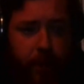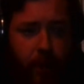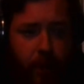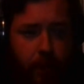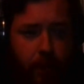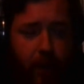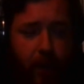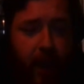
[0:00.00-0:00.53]

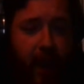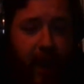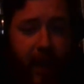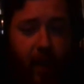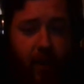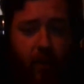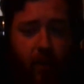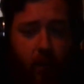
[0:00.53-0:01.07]
But
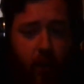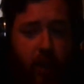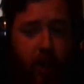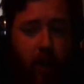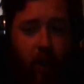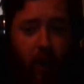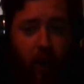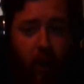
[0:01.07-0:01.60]
we
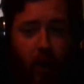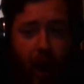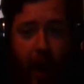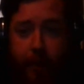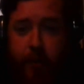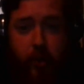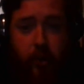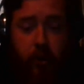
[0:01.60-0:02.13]
are
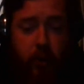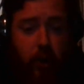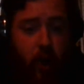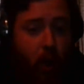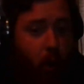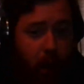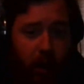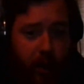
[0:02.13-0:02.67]
absolutely
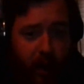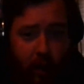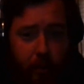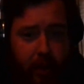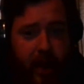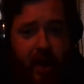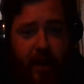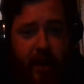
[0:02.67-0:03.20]
nowhere near
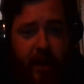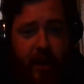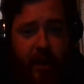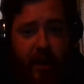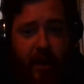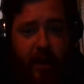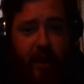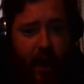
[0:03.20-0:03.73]
being
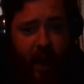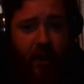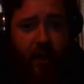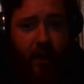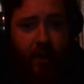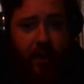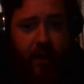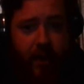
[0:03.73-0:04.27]

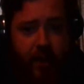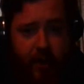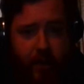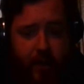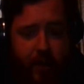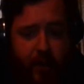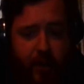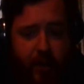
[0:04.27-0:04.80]
that far ahead,
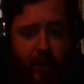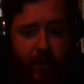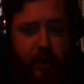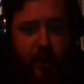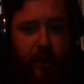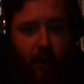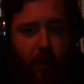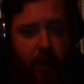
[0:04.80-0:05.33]

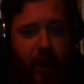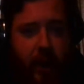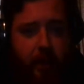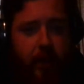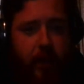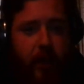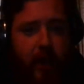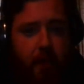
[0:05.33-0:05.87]
especially
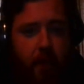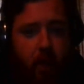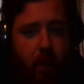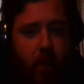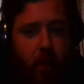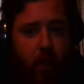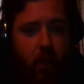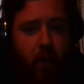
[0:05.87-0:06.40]
considering we keep
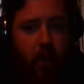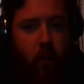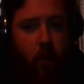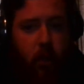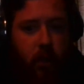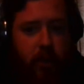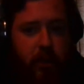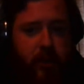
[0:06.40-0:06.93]
leaning more and
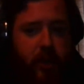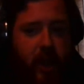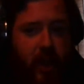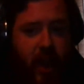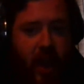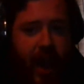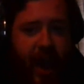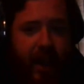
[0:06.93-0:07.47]
more
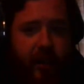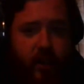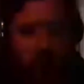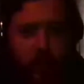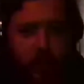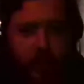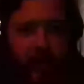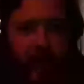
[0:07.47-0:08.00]
towards
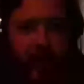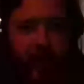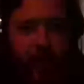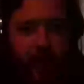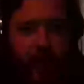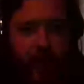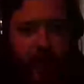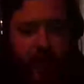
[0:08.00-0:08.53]
extra
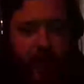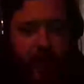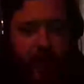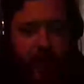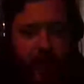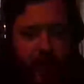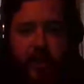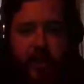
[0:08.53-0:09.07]
state rather
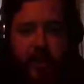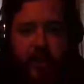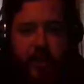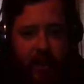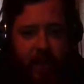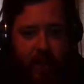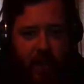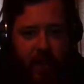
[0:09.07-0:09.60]
than less
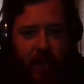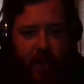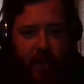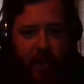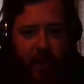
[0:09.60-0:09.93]
state,